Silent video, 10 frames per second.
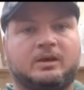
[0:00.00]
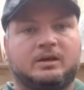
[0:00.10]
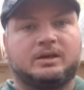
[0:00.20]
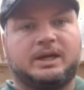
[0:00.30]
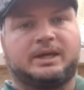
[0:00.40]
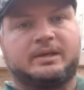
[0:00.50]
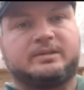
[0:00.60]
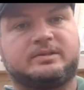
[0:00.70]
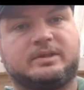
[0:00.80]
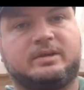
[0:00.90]
Okay,
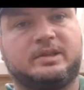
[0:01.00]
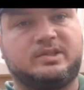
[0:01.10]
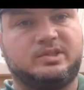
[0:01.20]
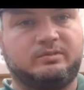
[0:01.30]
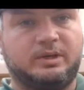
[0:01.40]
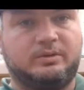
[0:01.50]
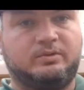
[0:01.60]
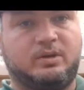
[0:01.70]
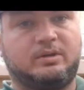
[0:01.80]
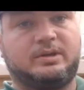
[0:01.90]
so this is your Road Rock.